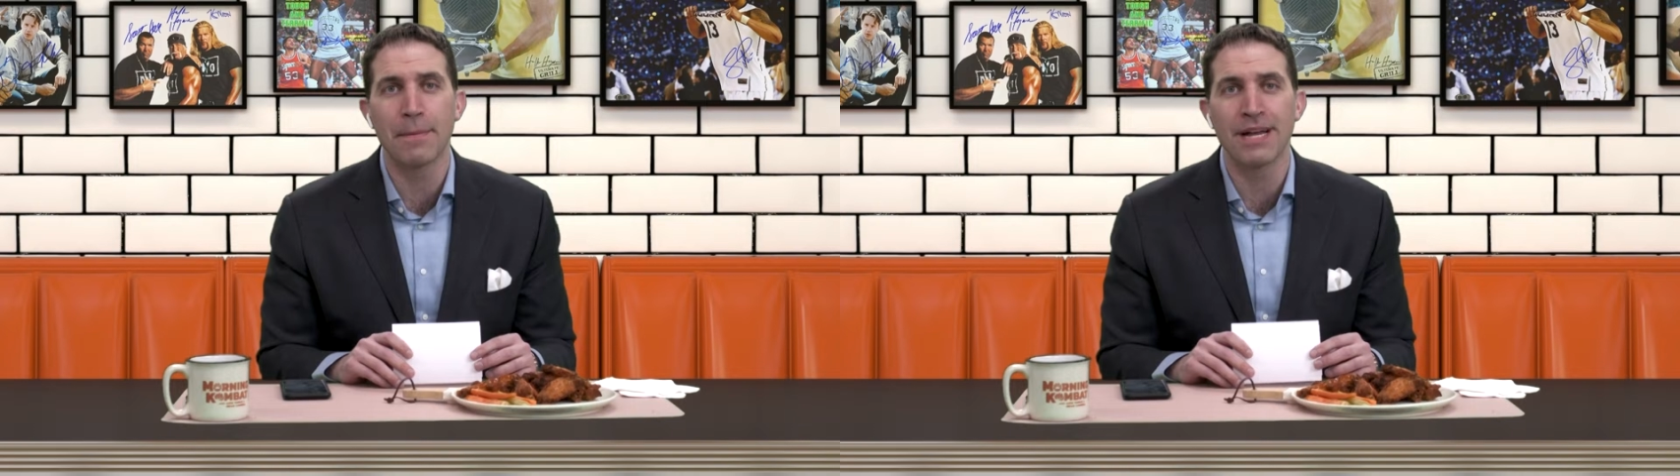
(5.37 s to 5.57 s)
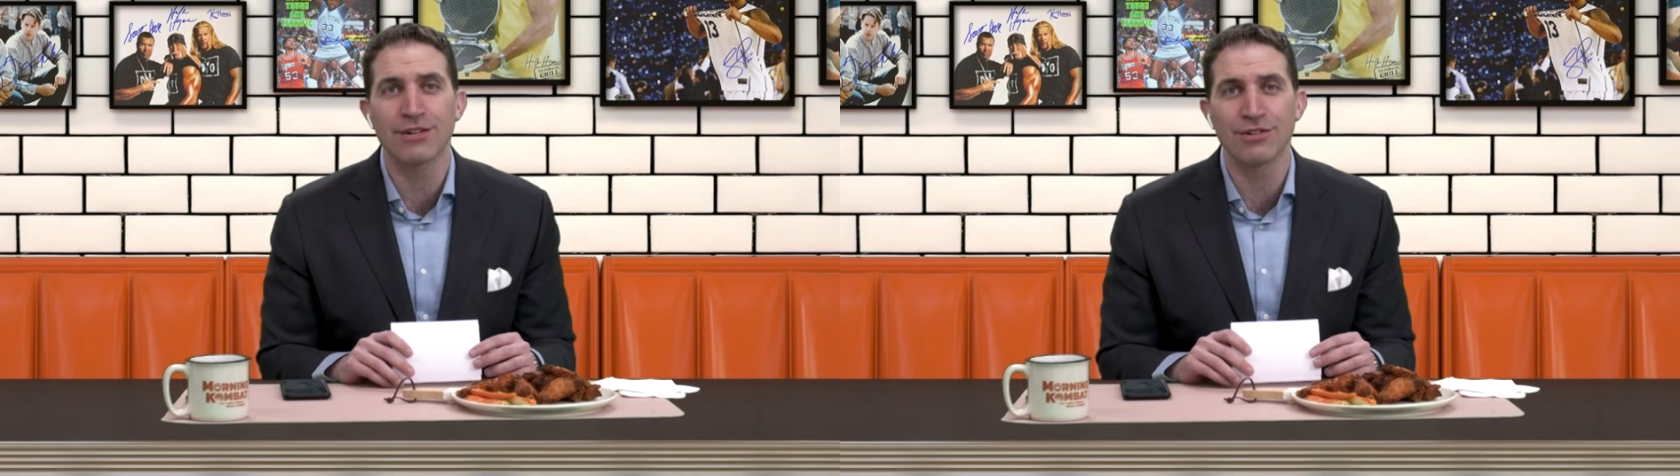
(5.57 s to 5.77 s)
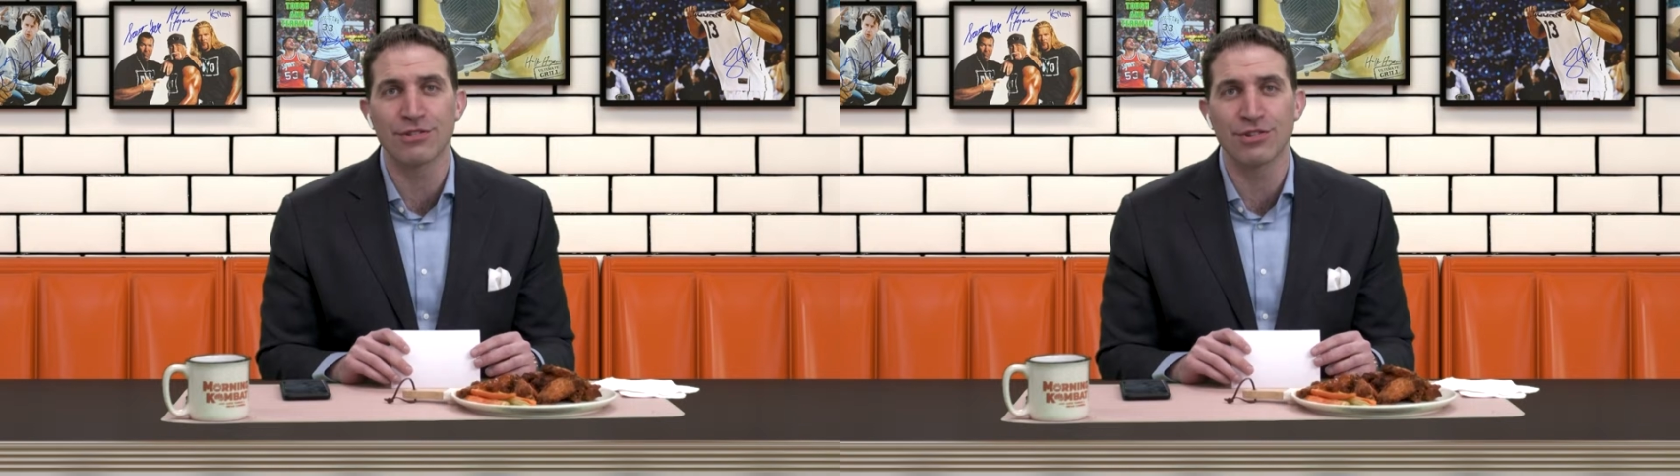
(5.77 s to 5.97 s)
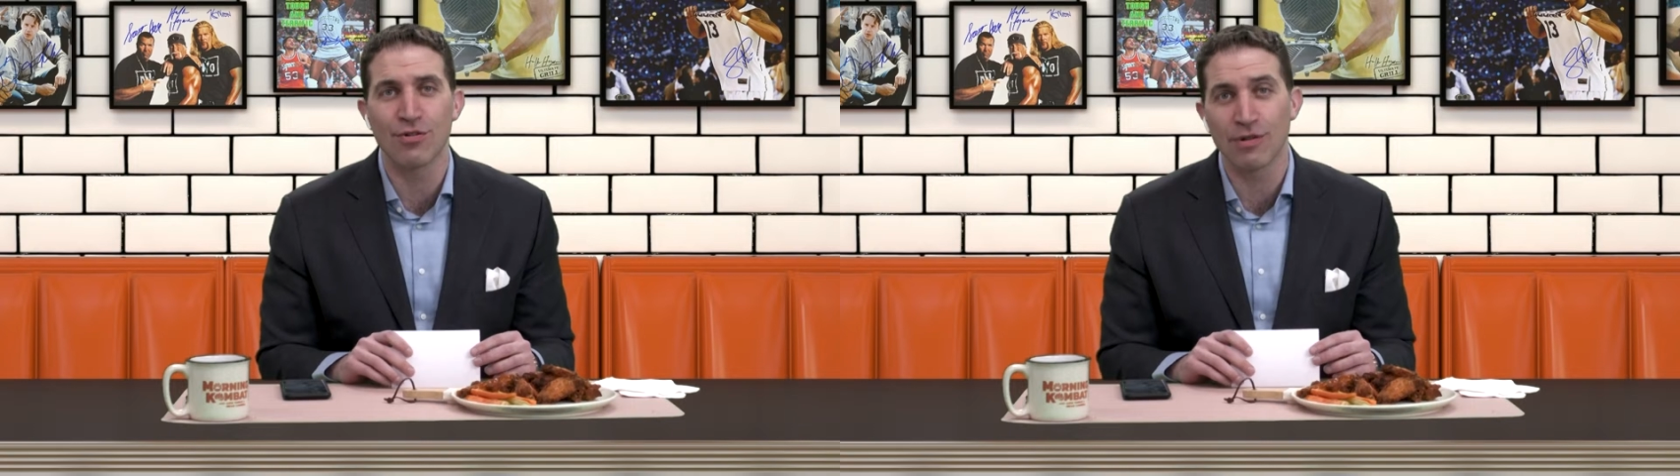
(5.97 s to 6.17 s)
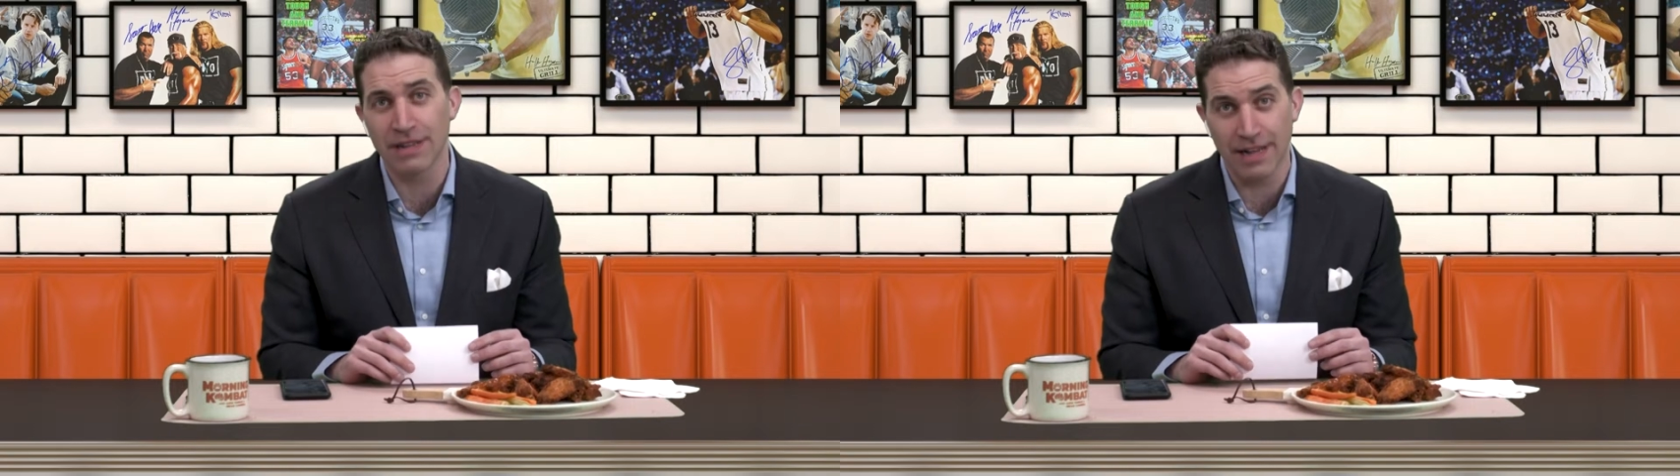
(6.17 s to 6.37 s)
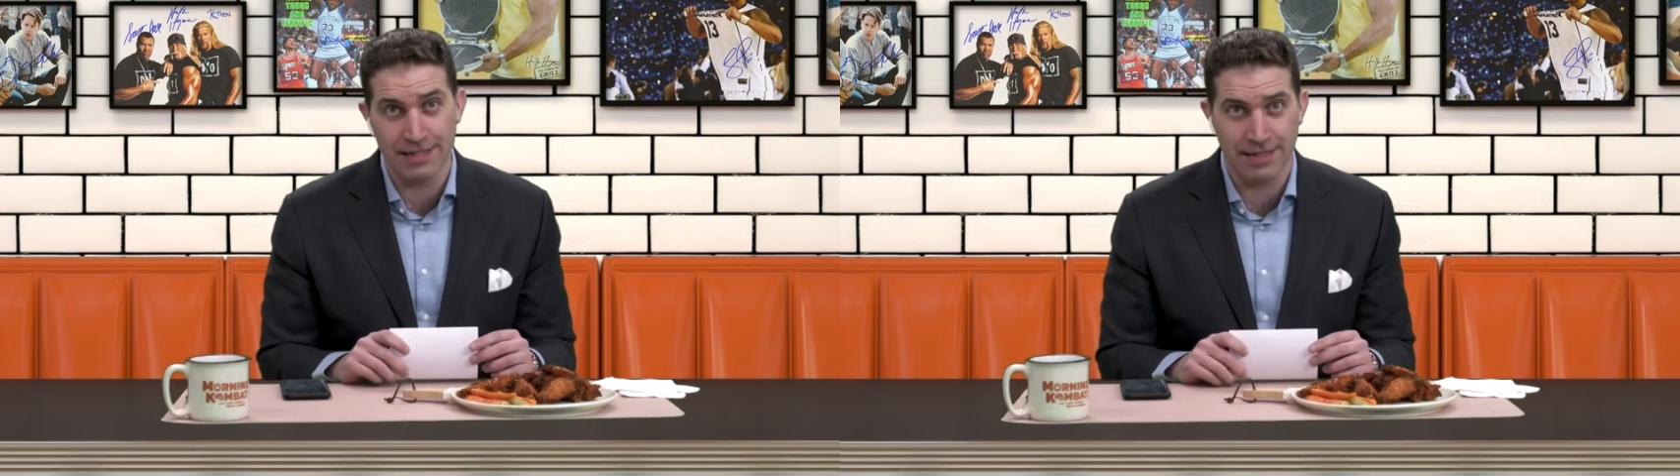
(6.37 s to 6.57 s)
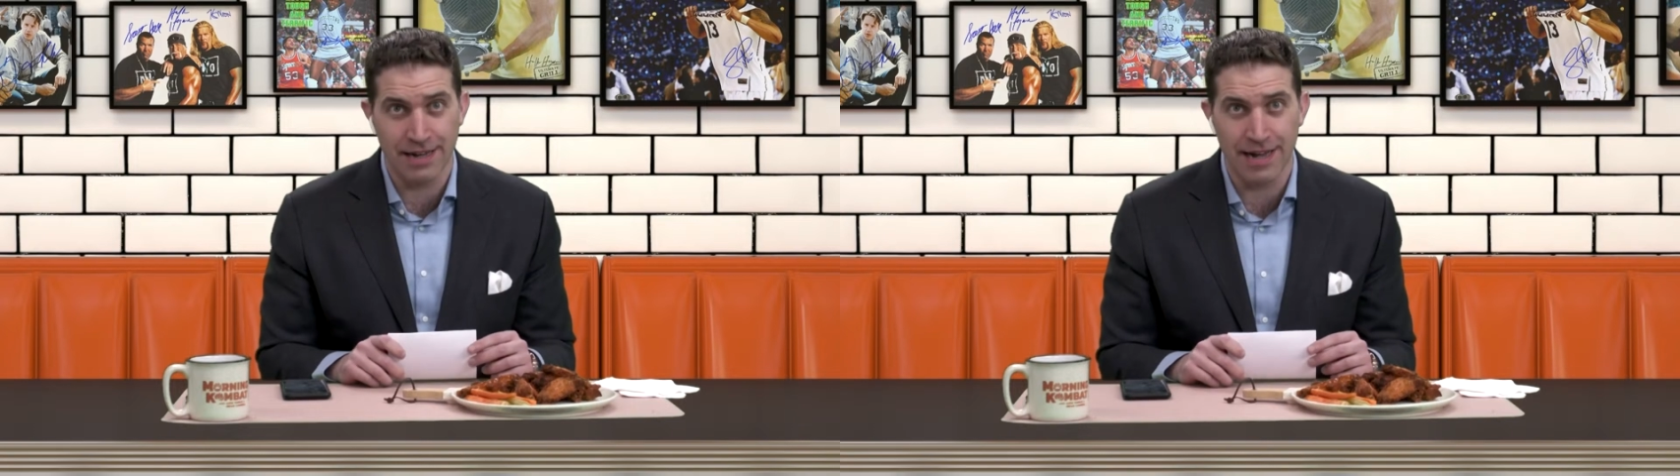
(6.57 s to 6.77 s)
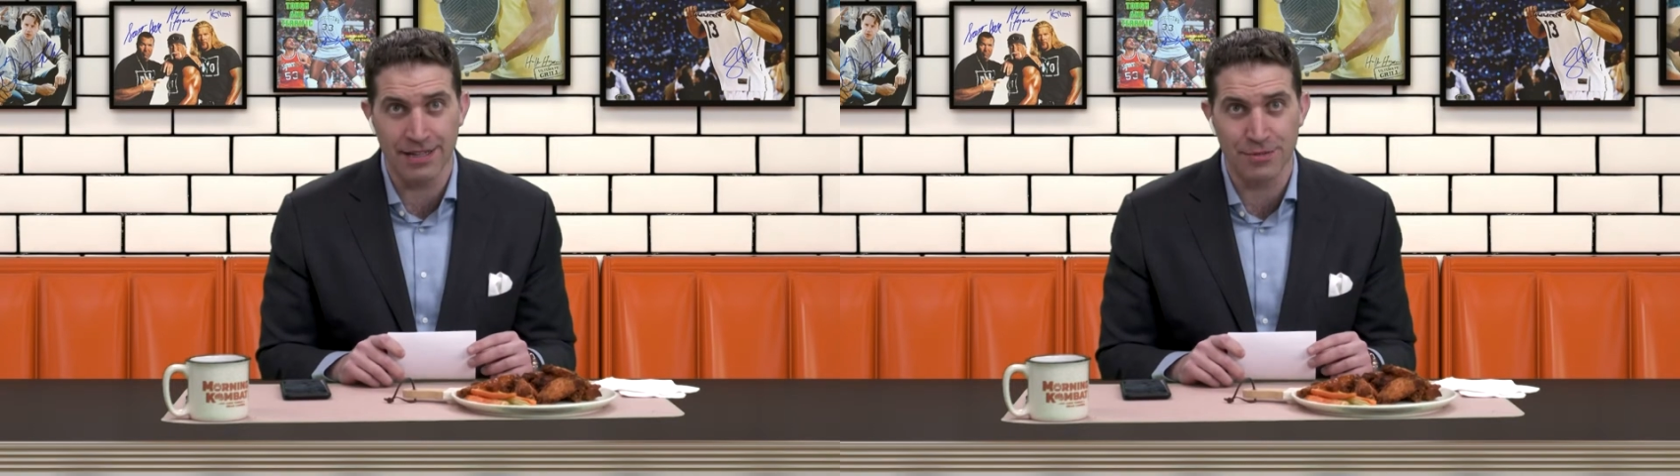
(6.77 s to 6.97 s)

picture storylines in college